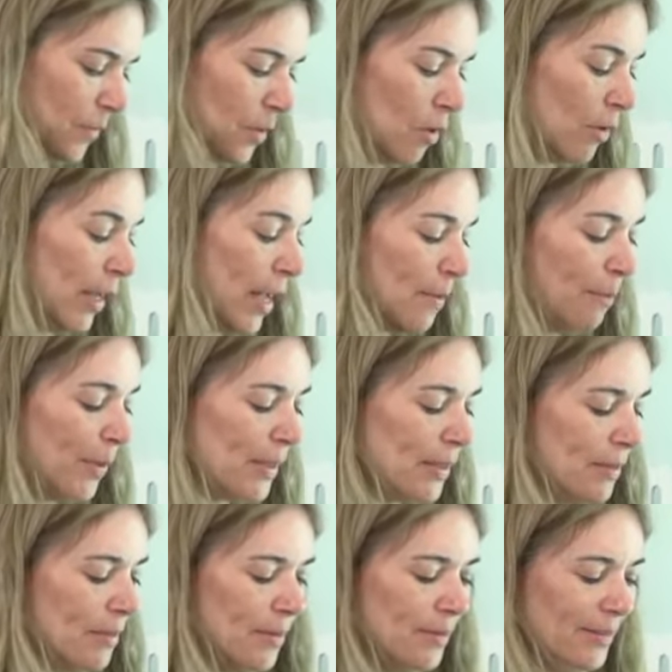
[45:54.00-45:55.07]
Okay. It's but,
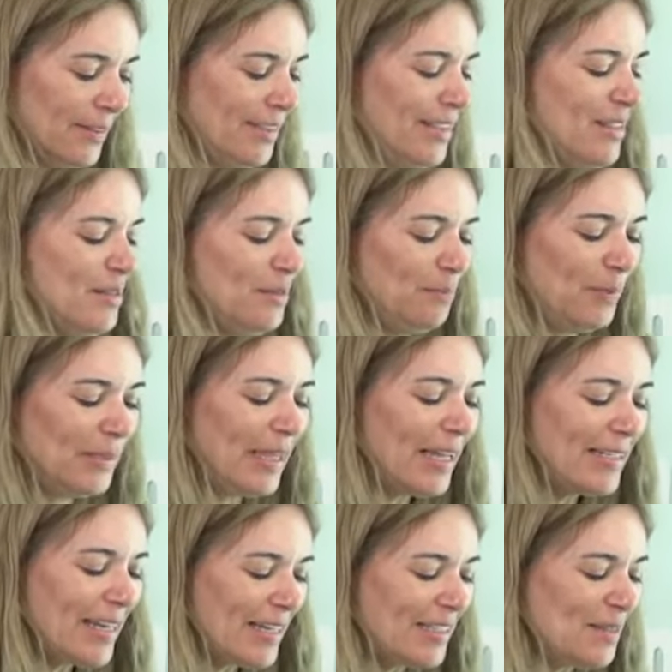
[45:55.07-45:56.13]
on its way. But
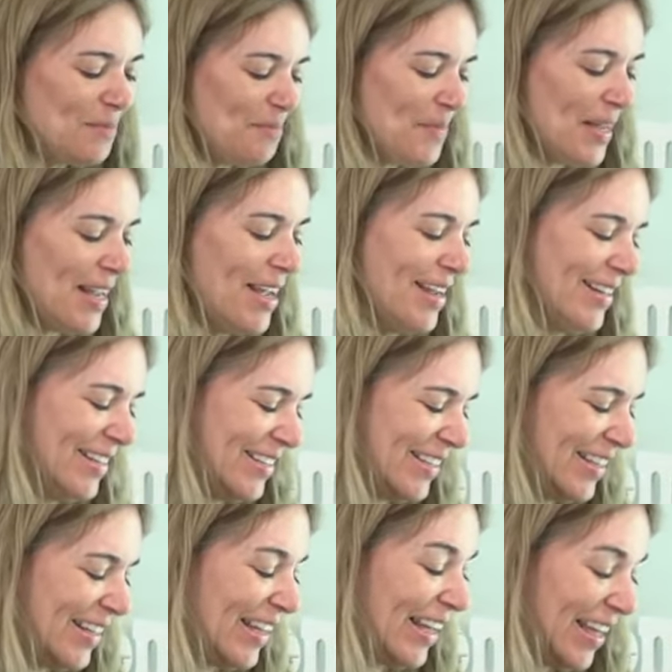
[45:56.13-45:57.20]
that doesn't mean it's
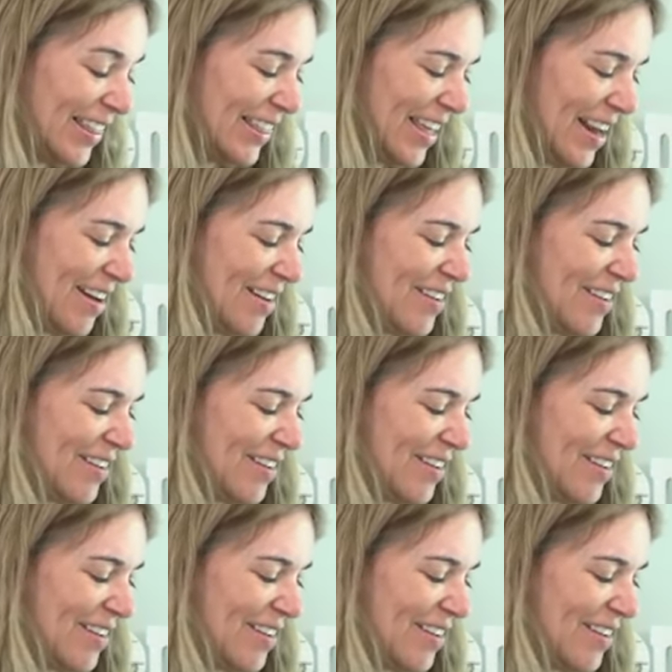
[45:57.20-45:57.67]
going to get there.